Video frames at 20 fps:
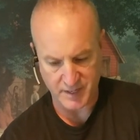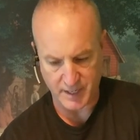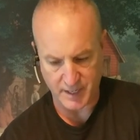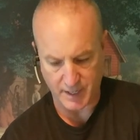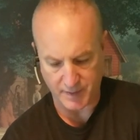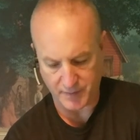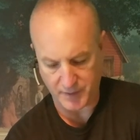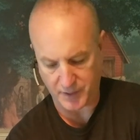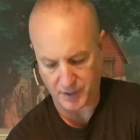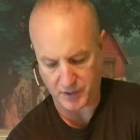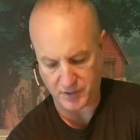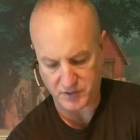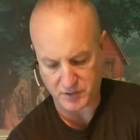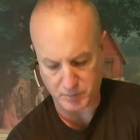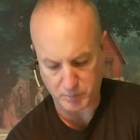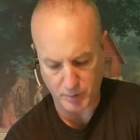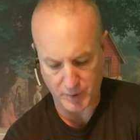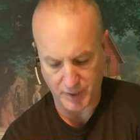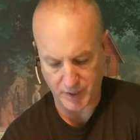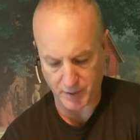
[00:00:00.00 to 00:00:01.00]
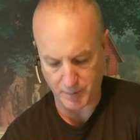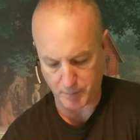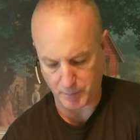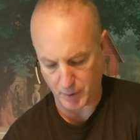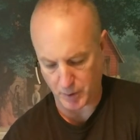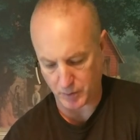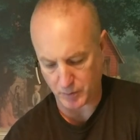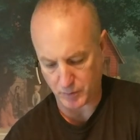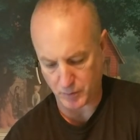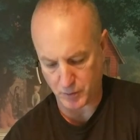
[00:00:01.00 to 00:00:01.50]
and then you could spray your
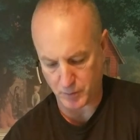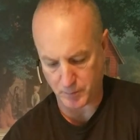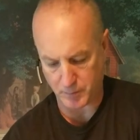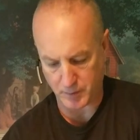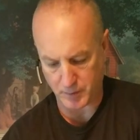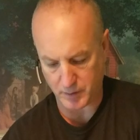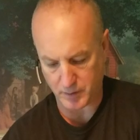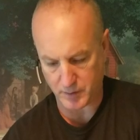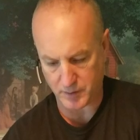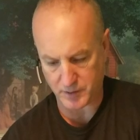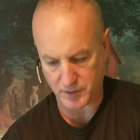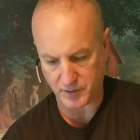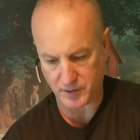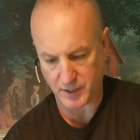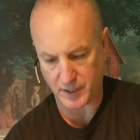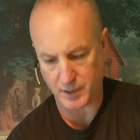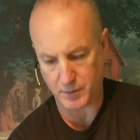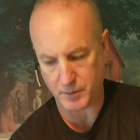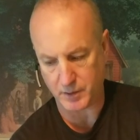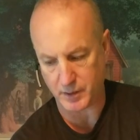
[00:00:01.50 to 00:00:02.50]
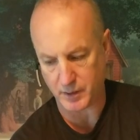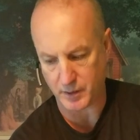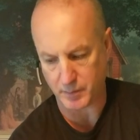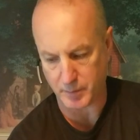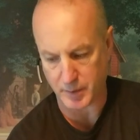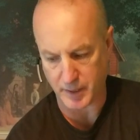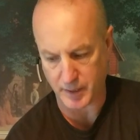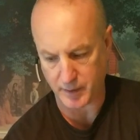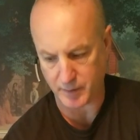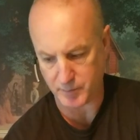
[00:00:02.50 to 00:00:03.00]
bolt group. Just hit it with a little
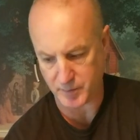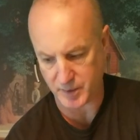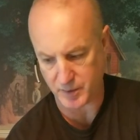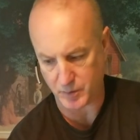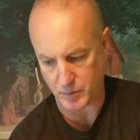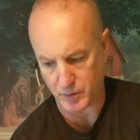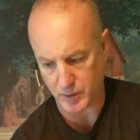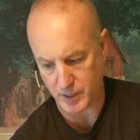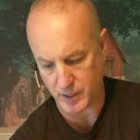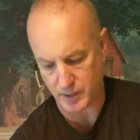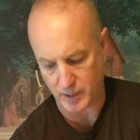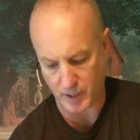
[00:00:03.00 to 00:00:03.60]
bit of oil.